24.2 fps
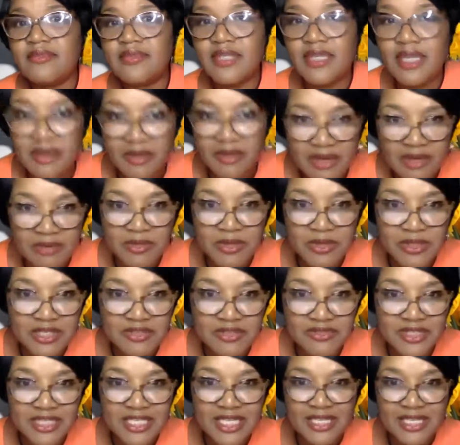Oh, I won't
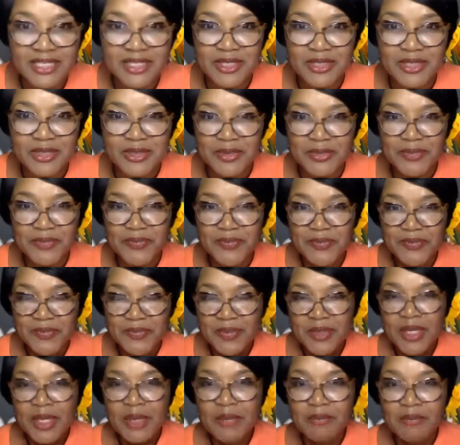even tell you.
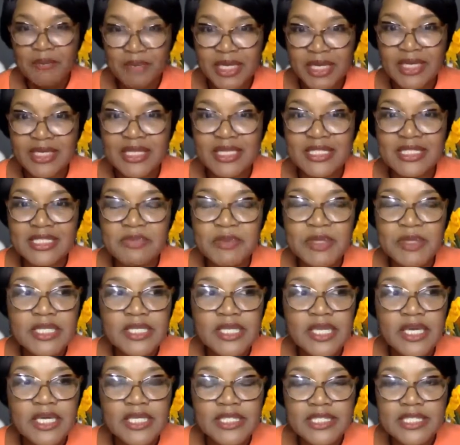But it's been a
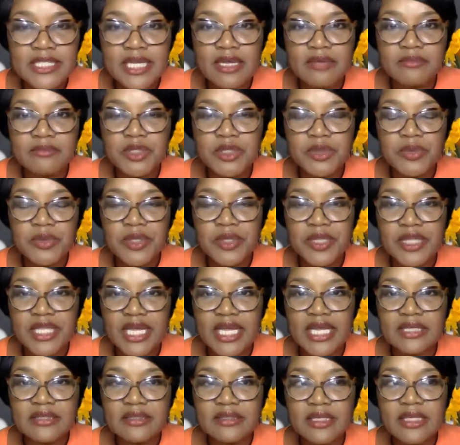long time doing
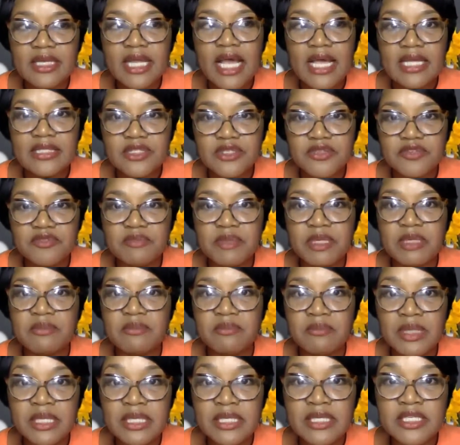that. It had to have
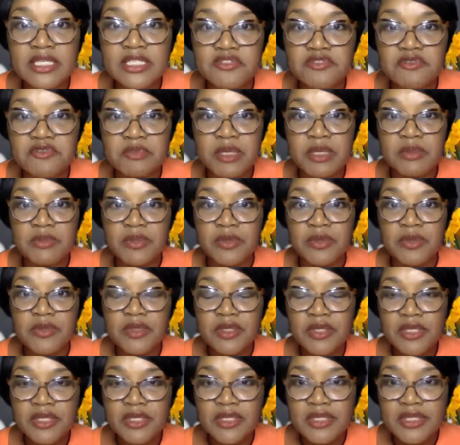been millions of people
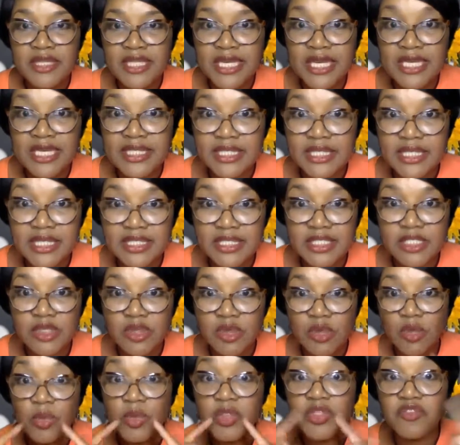that I touch
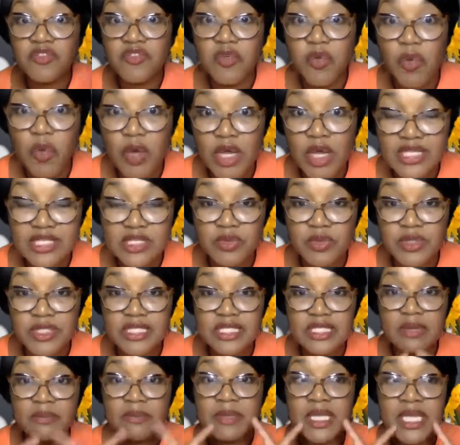with a voice, with
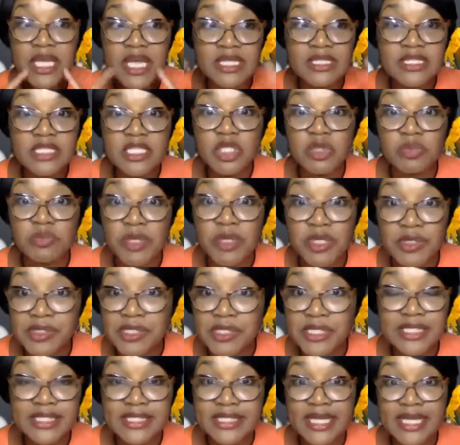somebody else's
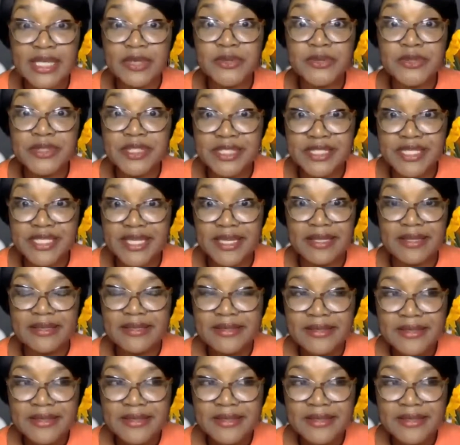music, because I don't sing.